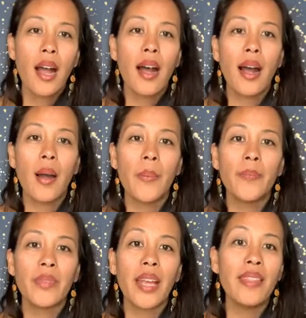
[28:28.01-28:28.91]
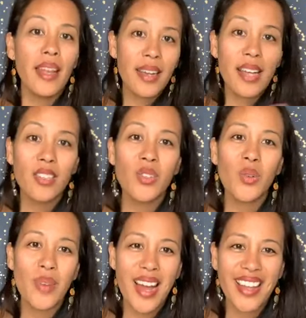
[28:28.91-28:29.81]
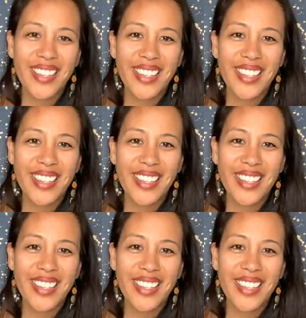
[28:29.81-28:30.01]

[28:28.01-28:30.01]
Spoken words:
and then yes, Zoom has